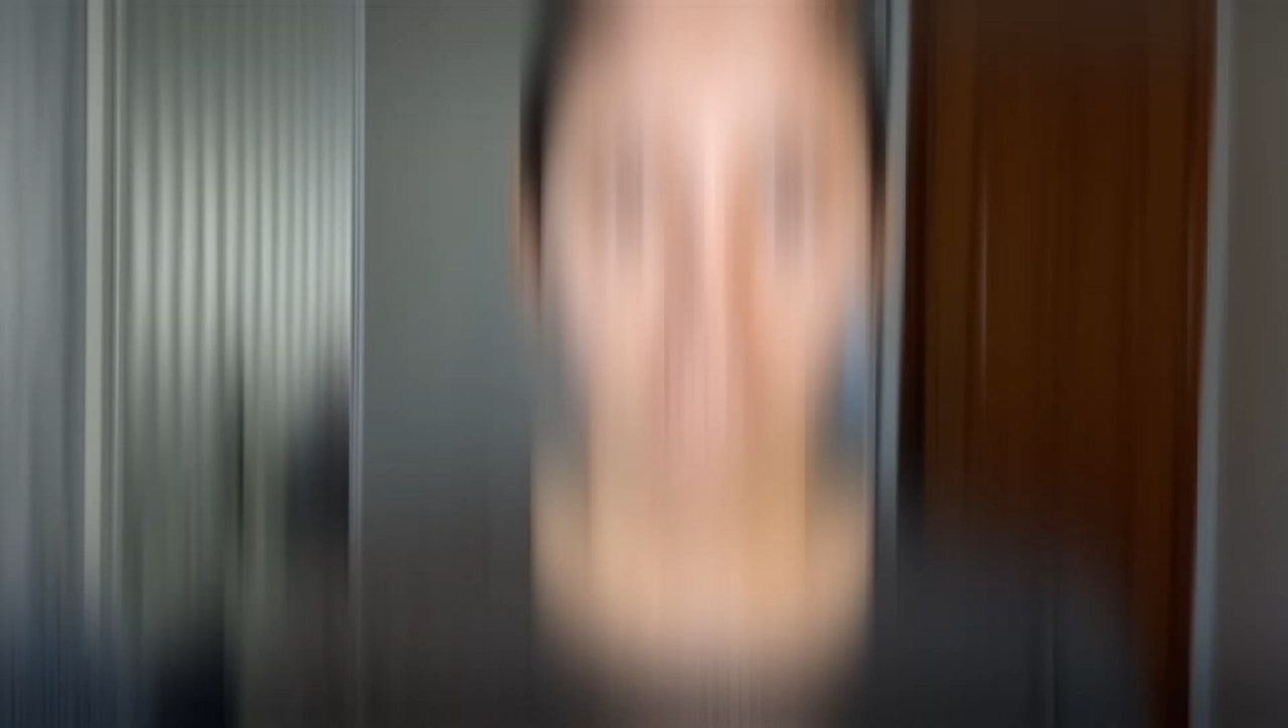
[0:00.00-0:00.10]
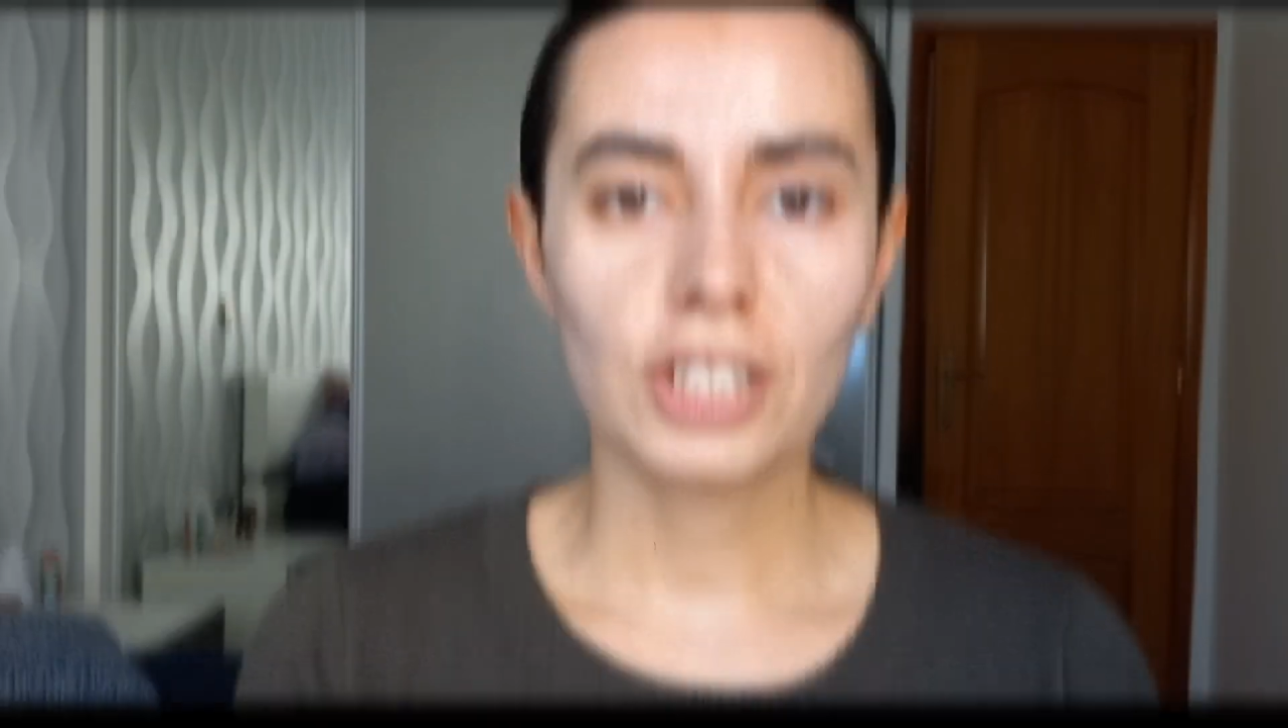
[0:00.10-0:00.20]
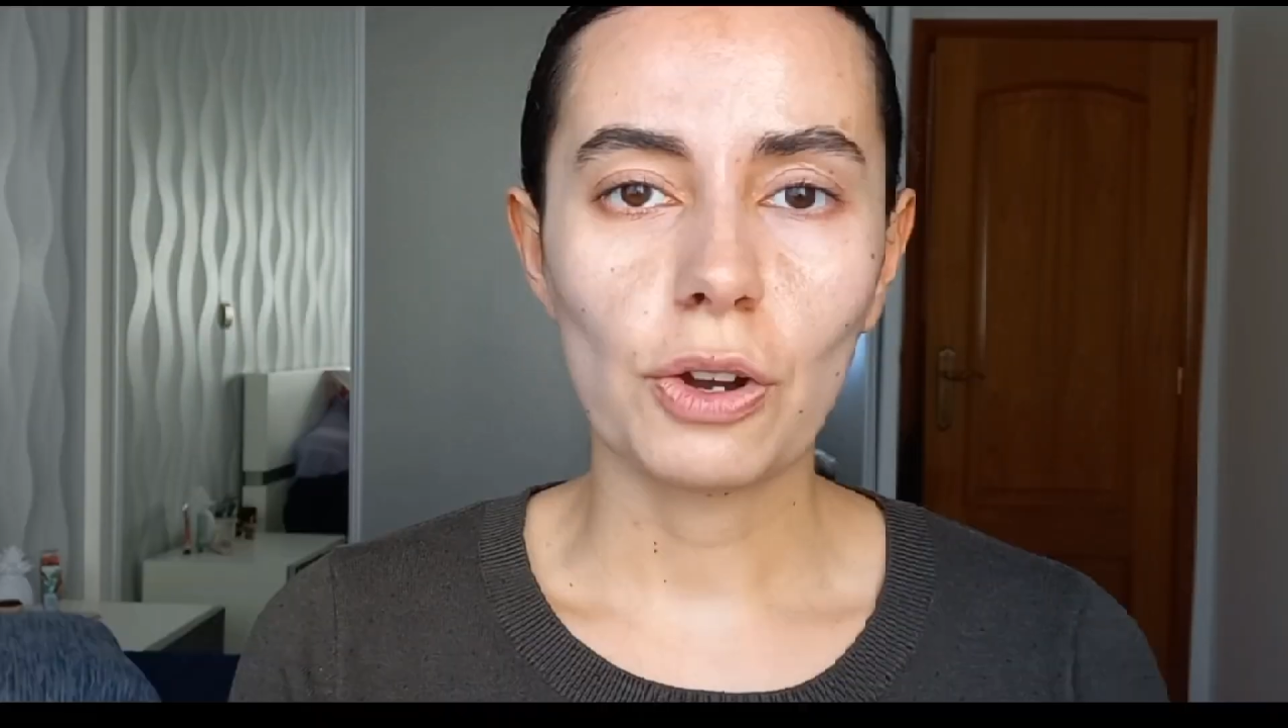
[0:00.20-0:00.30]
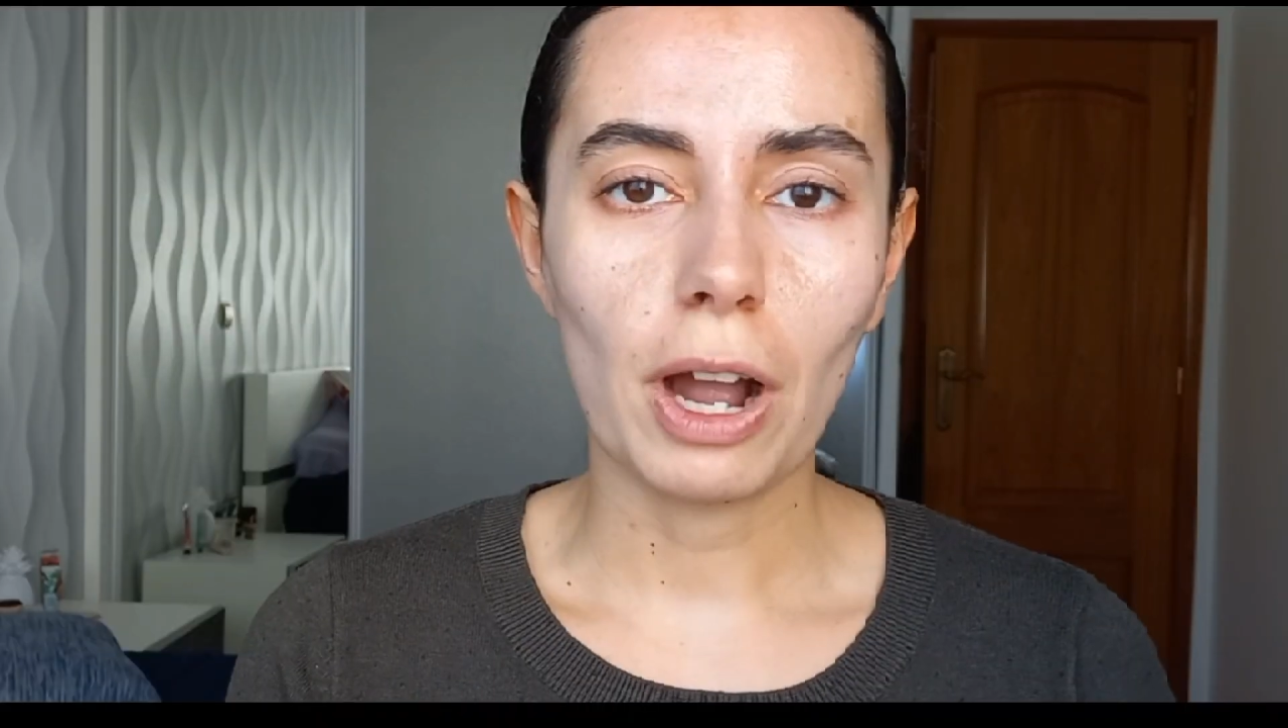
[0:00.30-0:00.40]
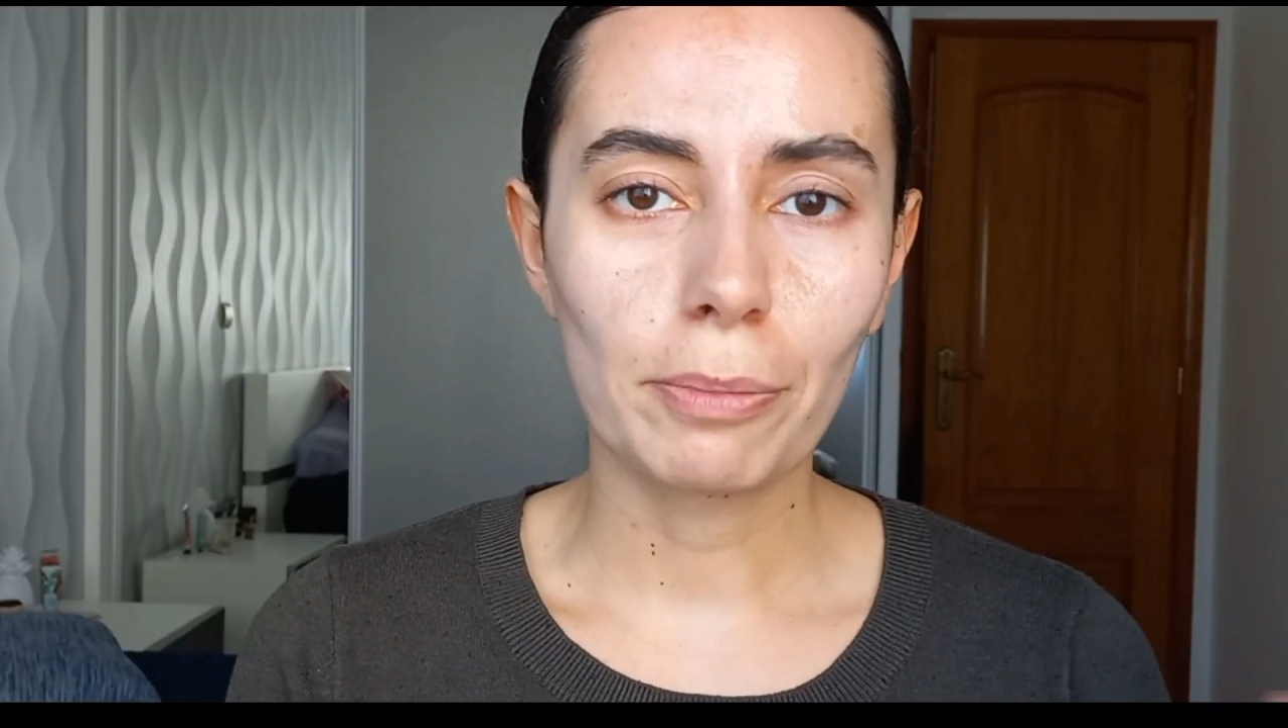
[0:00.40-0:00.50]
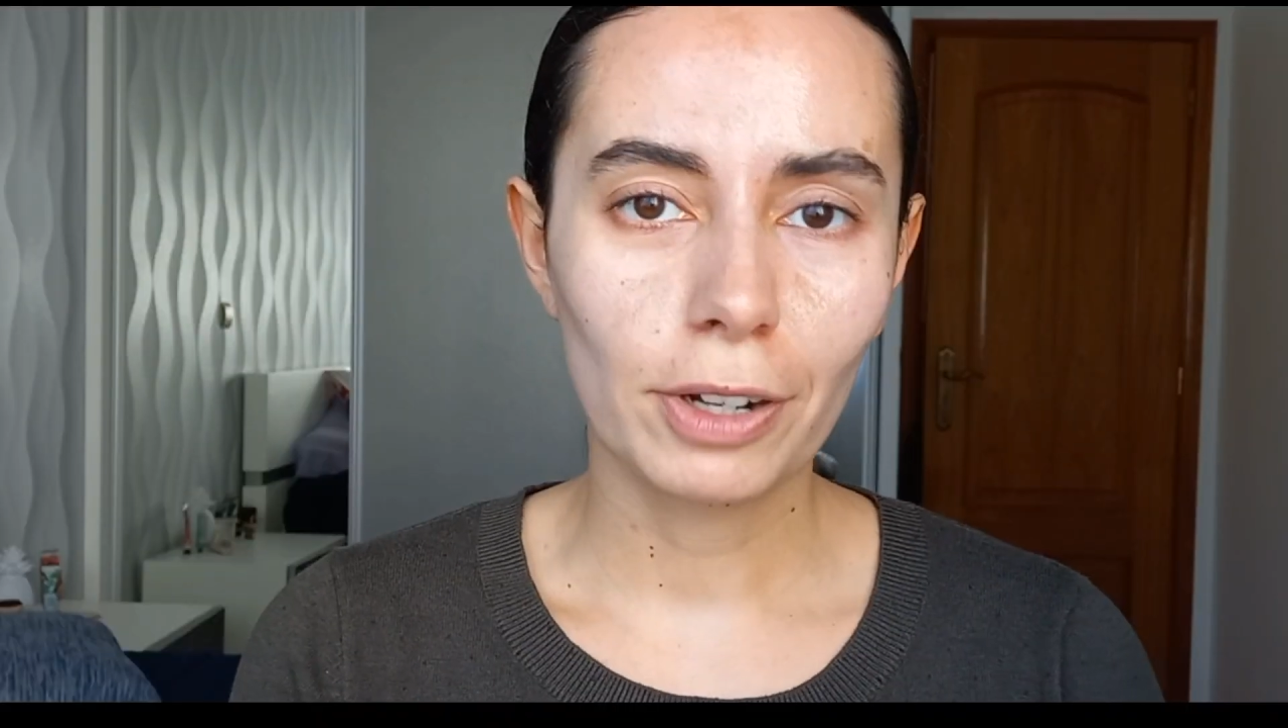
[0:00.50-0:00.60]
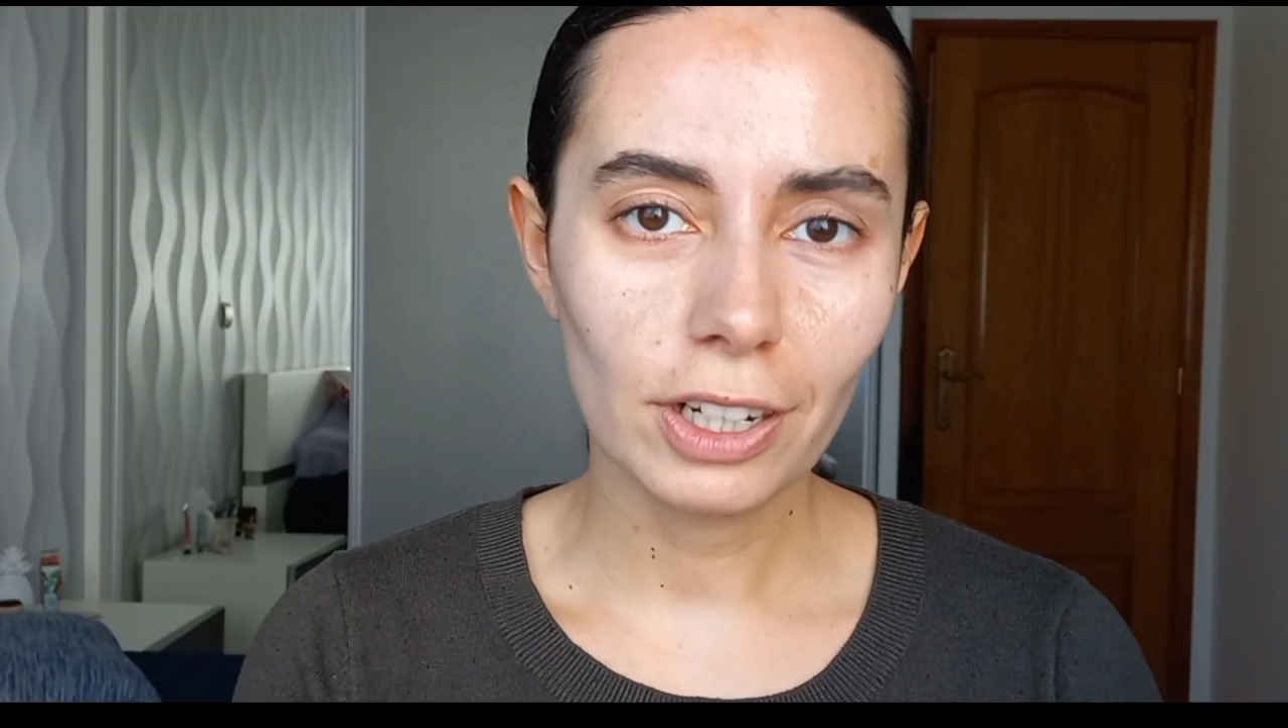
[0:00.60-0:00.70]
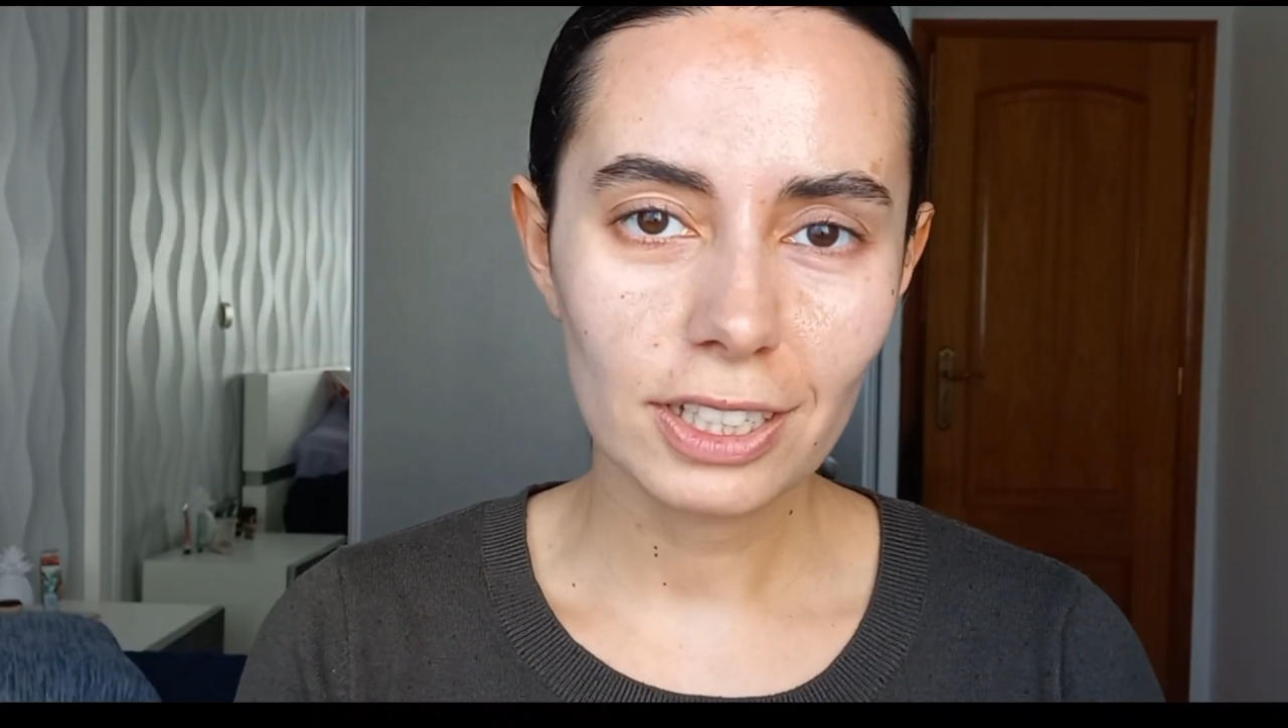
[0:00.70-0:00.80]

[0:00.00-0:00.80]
So I'm gonna